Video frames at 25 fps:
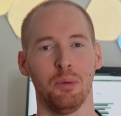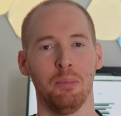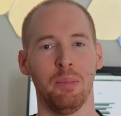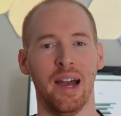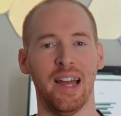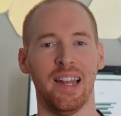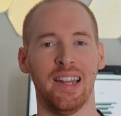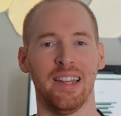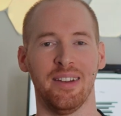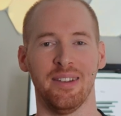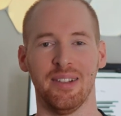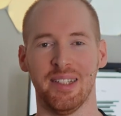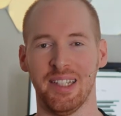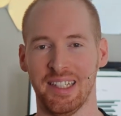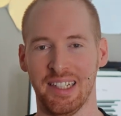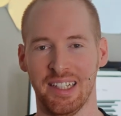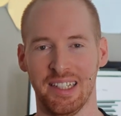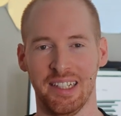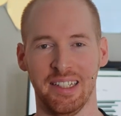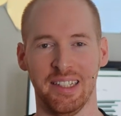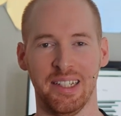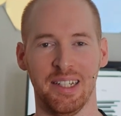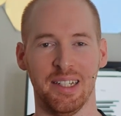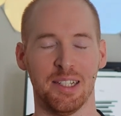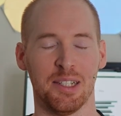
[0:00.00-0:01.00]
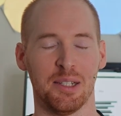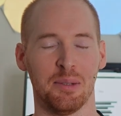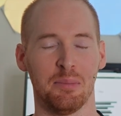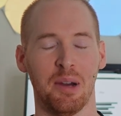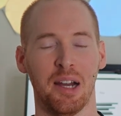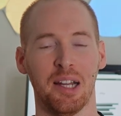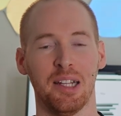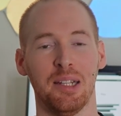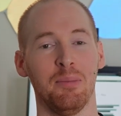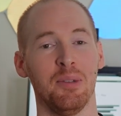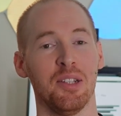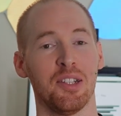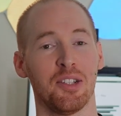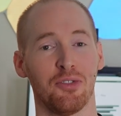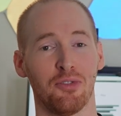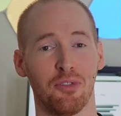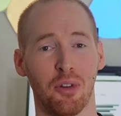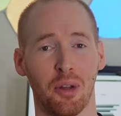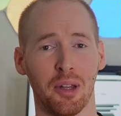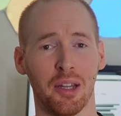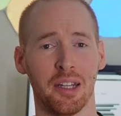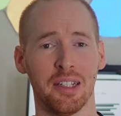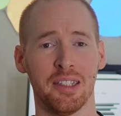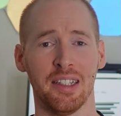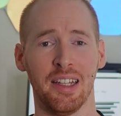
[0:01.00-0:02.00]
to Bilingual Analytics. My name is
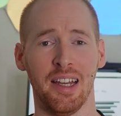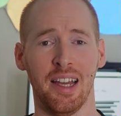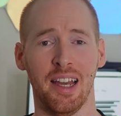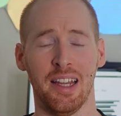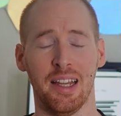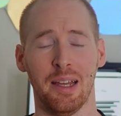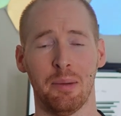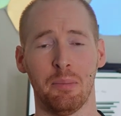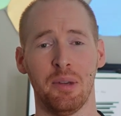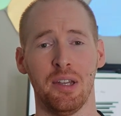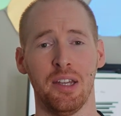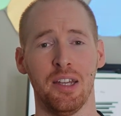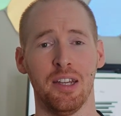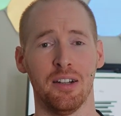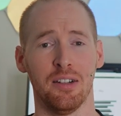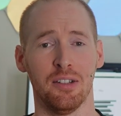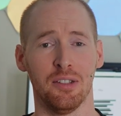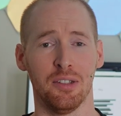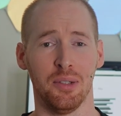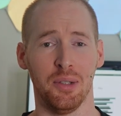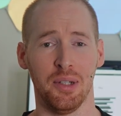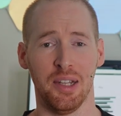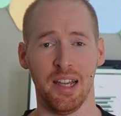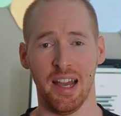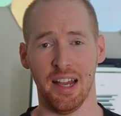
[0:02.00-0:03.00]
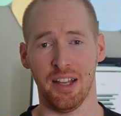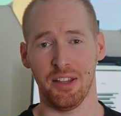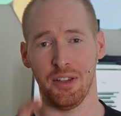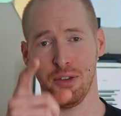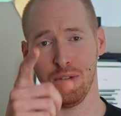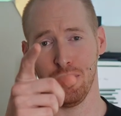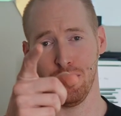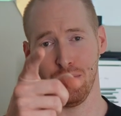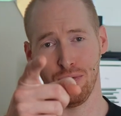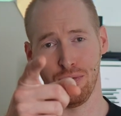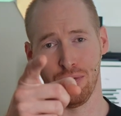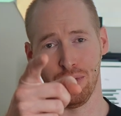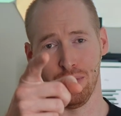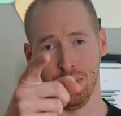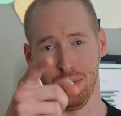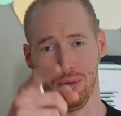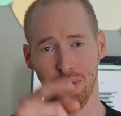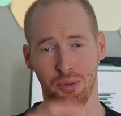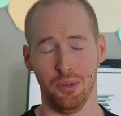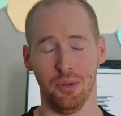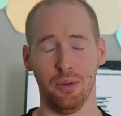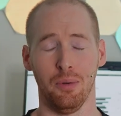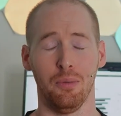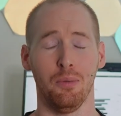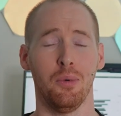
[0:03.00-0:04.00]
Roland and I'm here to guide you
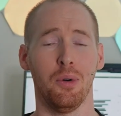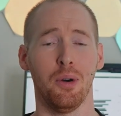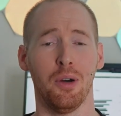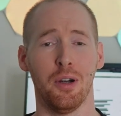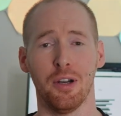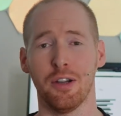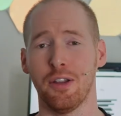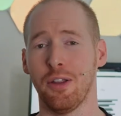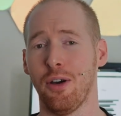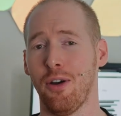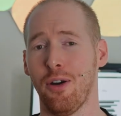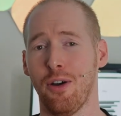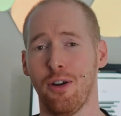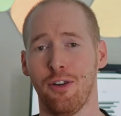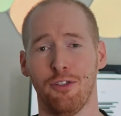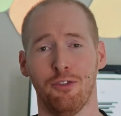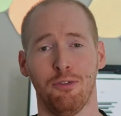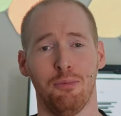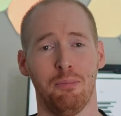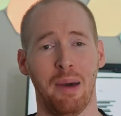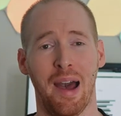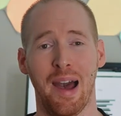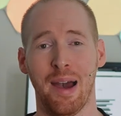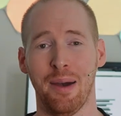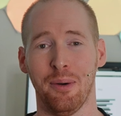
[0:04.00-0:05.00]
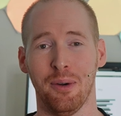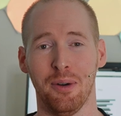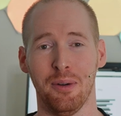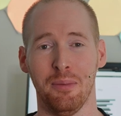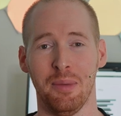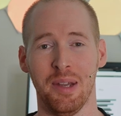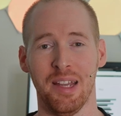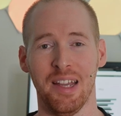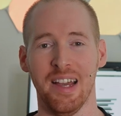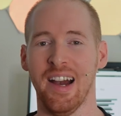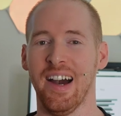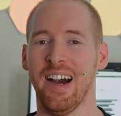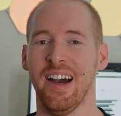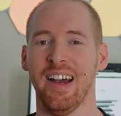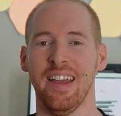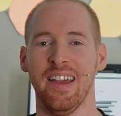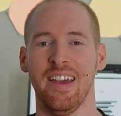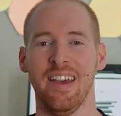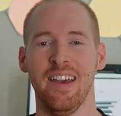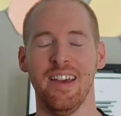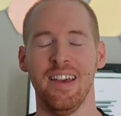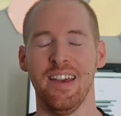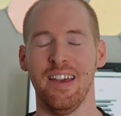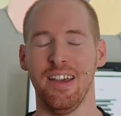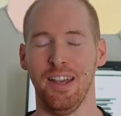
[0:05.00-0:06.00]
through the world of Power BI.
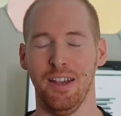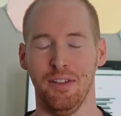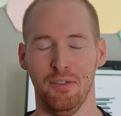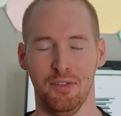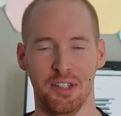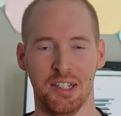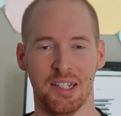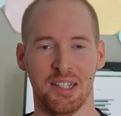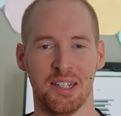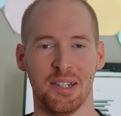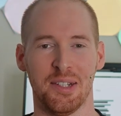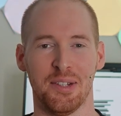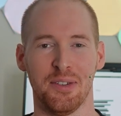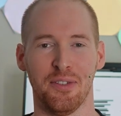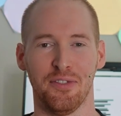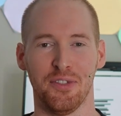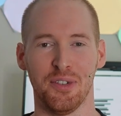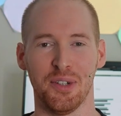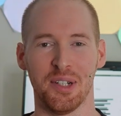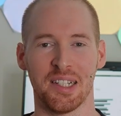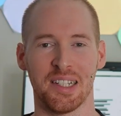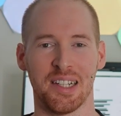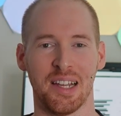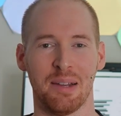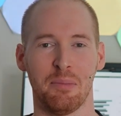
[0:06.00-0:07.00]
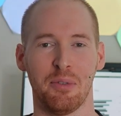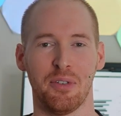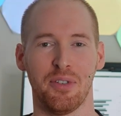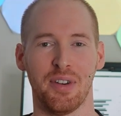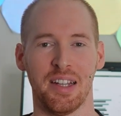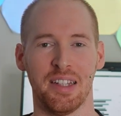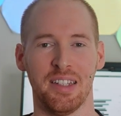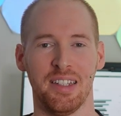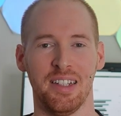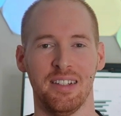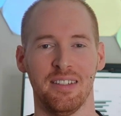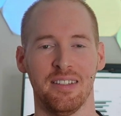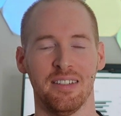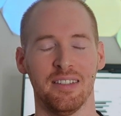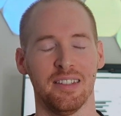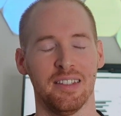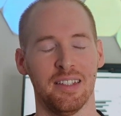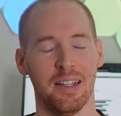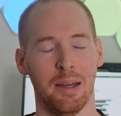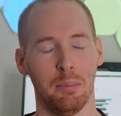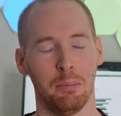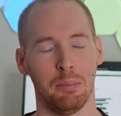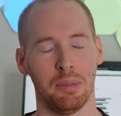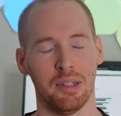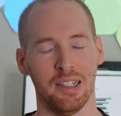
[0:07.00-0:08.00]
If this is your first time around here,
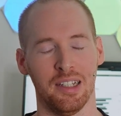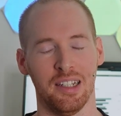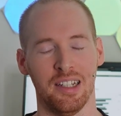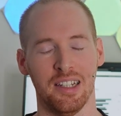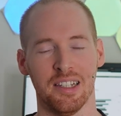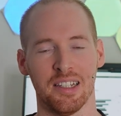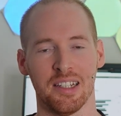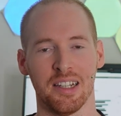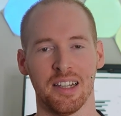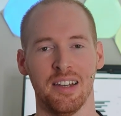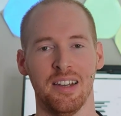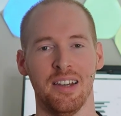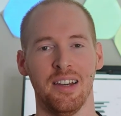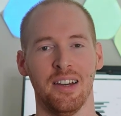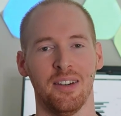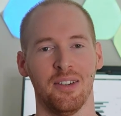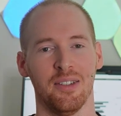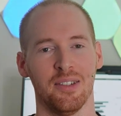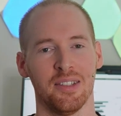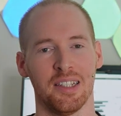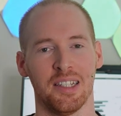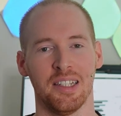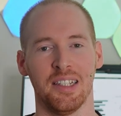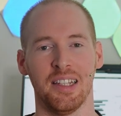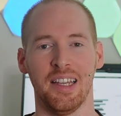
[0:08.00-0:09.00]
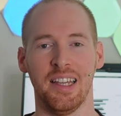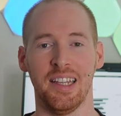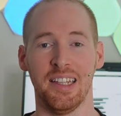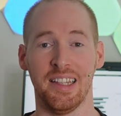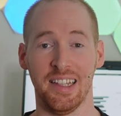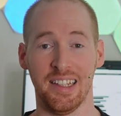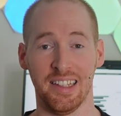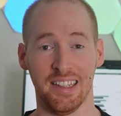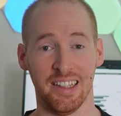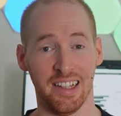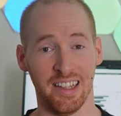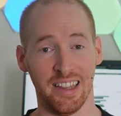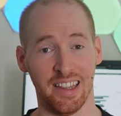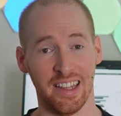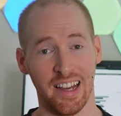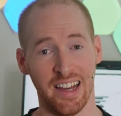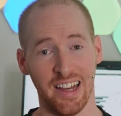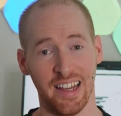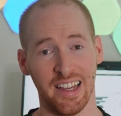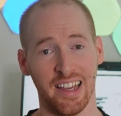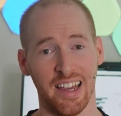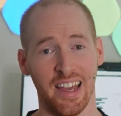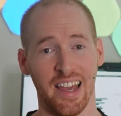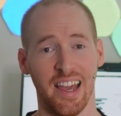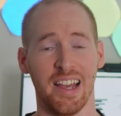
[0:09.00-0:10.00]
then please consider hitting the
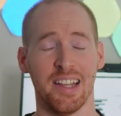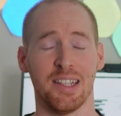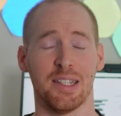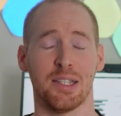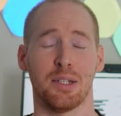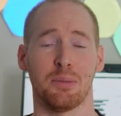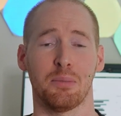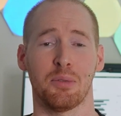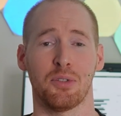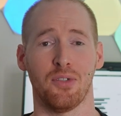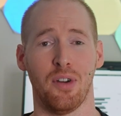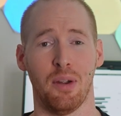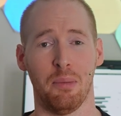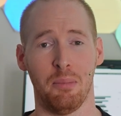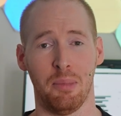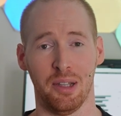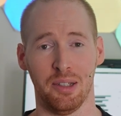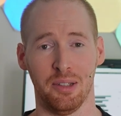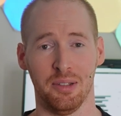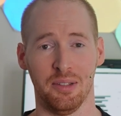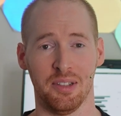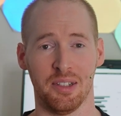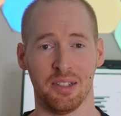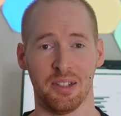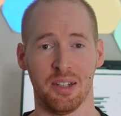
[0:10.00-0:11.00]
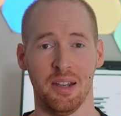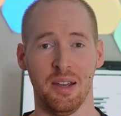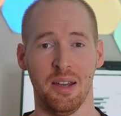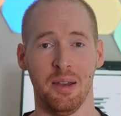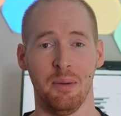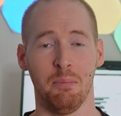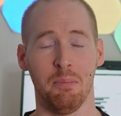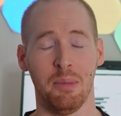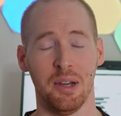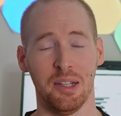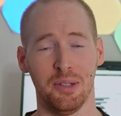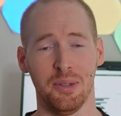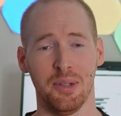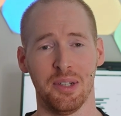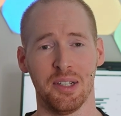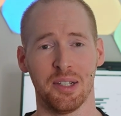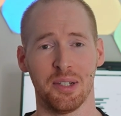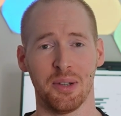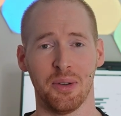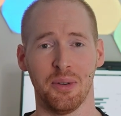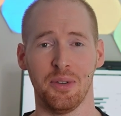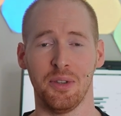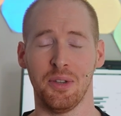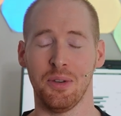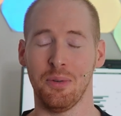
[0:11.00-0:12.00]
like and subscribe buttons. By doing
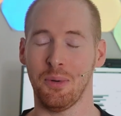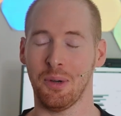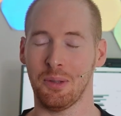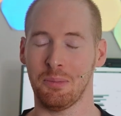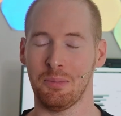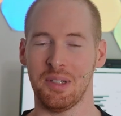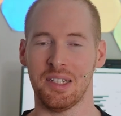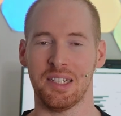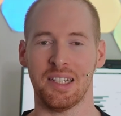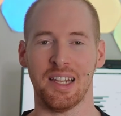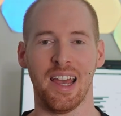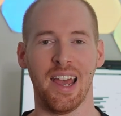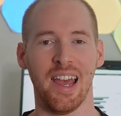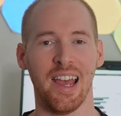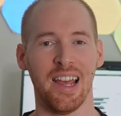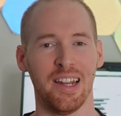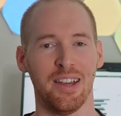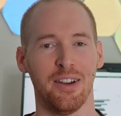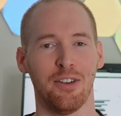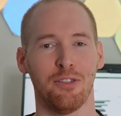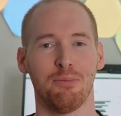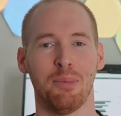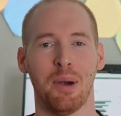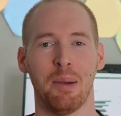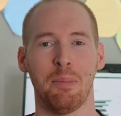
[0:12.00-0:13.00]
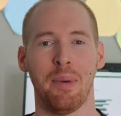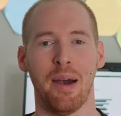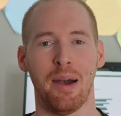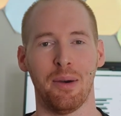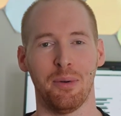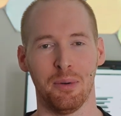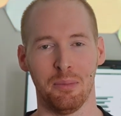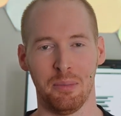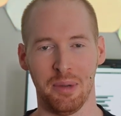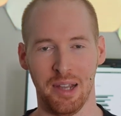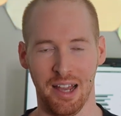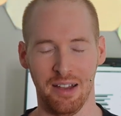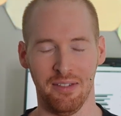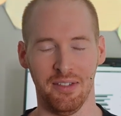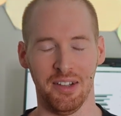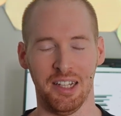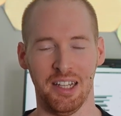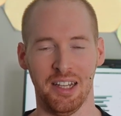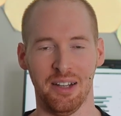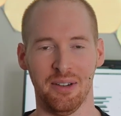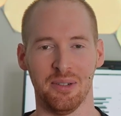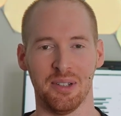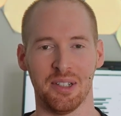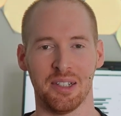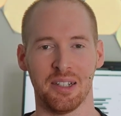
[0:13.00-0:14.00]
so, you won't miss any of my Power BI
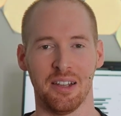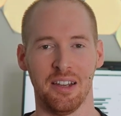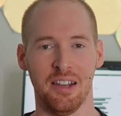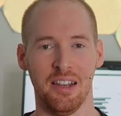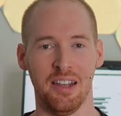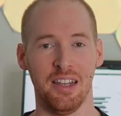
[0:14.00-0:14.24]
videos.